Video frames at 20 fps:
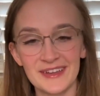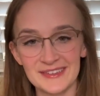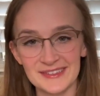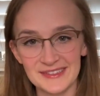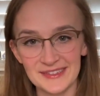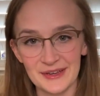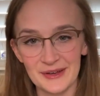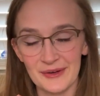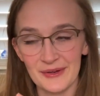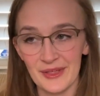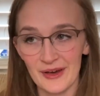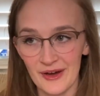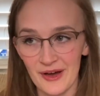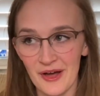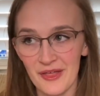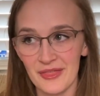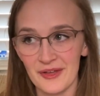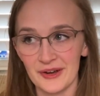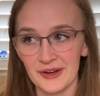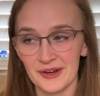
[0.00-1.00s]
And so the
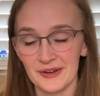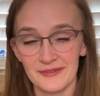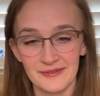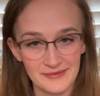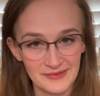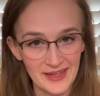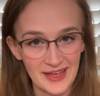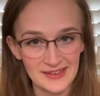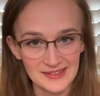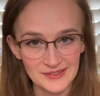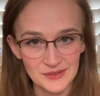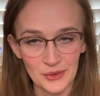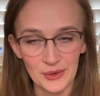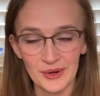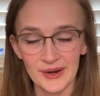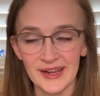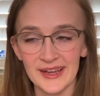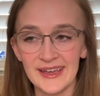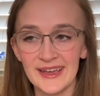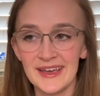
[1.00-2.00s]
author of that
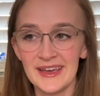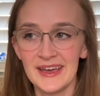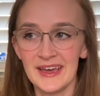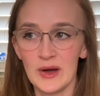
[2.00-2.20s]
story